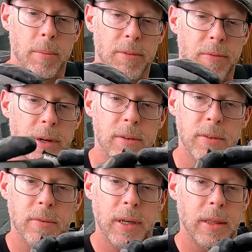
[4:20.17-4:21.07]
Oh, my
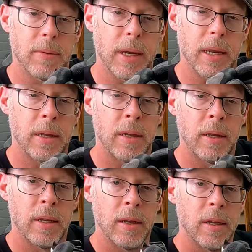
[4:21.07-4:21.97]
fingers are right in the way.
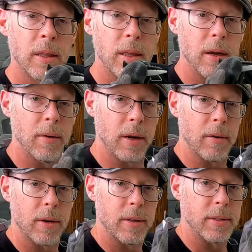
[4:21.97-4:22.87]
There we
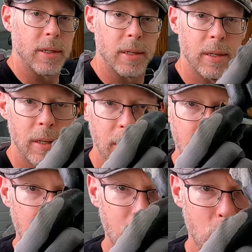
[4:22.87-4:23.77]
go. Can you see?
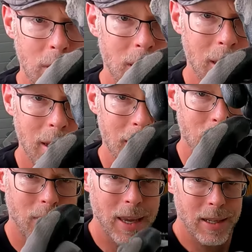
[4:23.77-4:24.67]
Can you see the length?
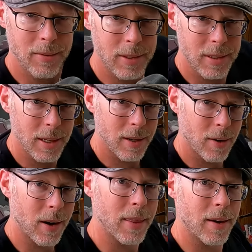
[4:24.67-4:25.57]
You can't even see it.
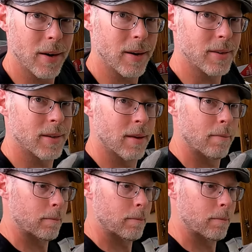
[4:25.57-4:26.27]
Okay, there it is.